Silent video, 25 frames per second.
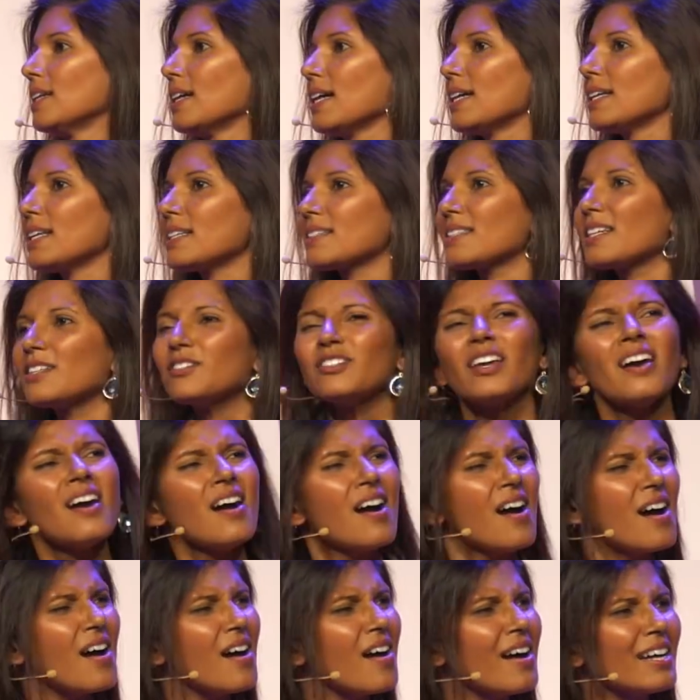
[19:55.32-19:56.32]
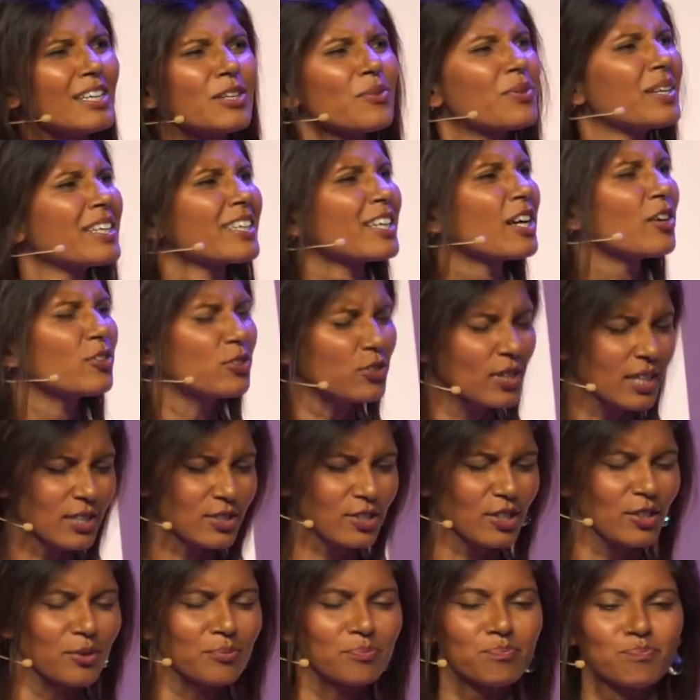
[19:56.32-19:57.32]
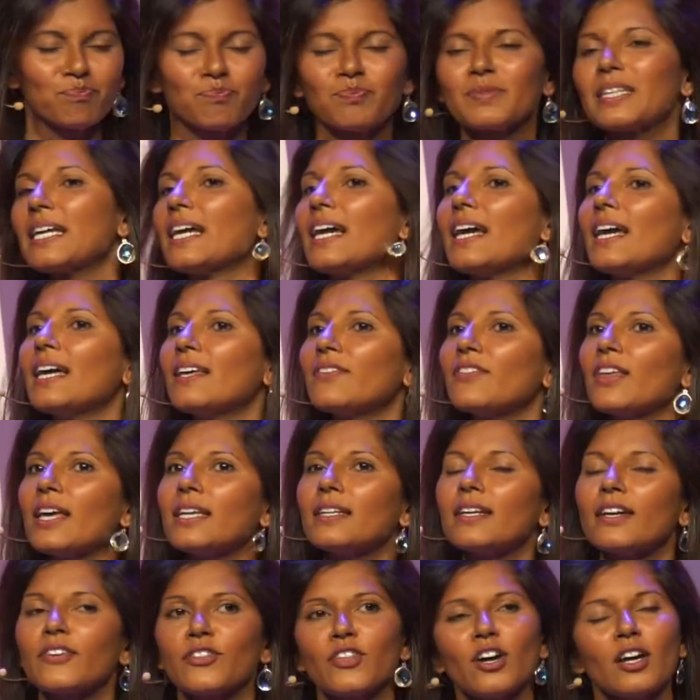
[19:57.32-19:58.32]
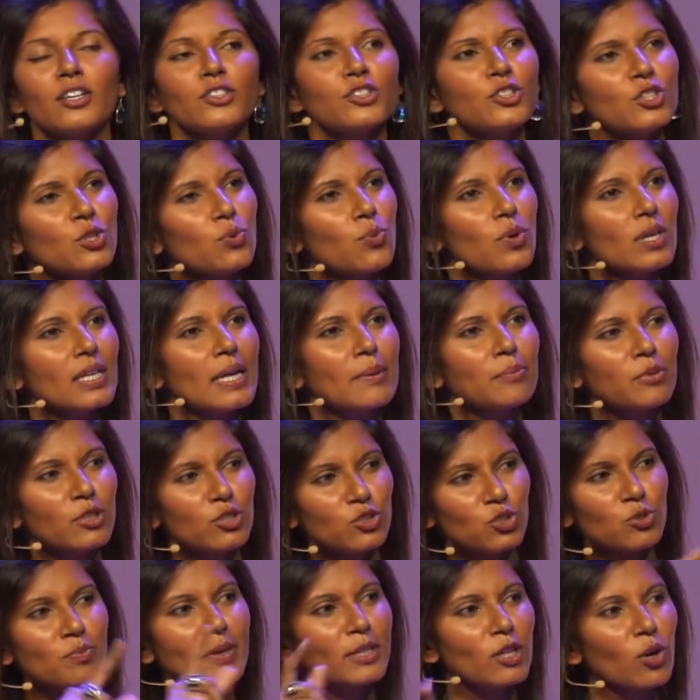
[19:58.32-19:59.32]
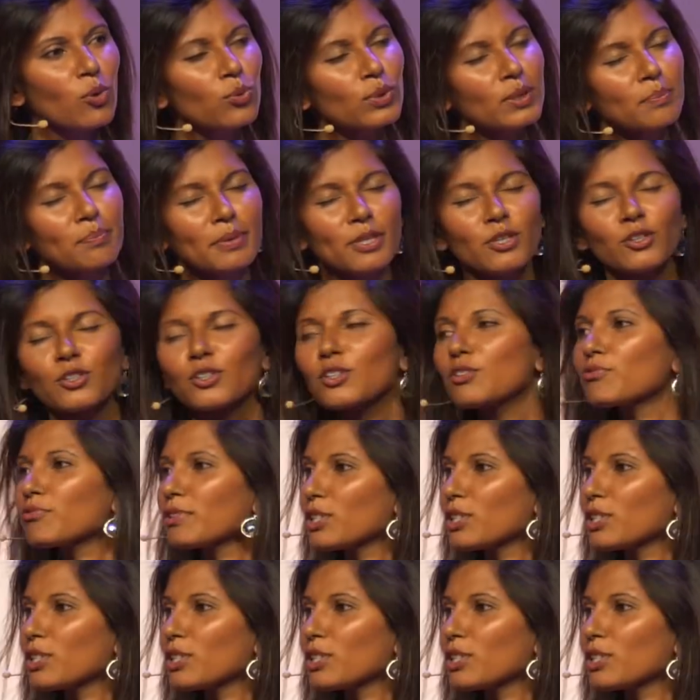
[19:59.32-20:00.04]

And I said, No, I don't want to go. You guys go. And then I thought, you know what? I'm going to do my own empirical